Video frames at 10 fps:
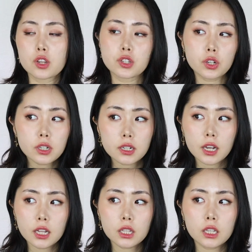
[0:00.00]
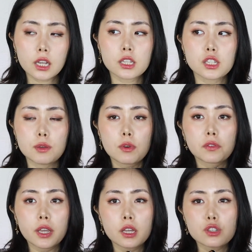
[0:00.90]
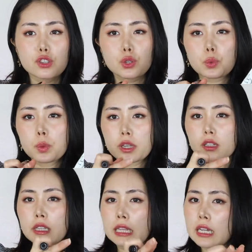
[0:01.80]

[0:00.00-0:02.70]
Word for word: A deserted island. I see more of like a squiggly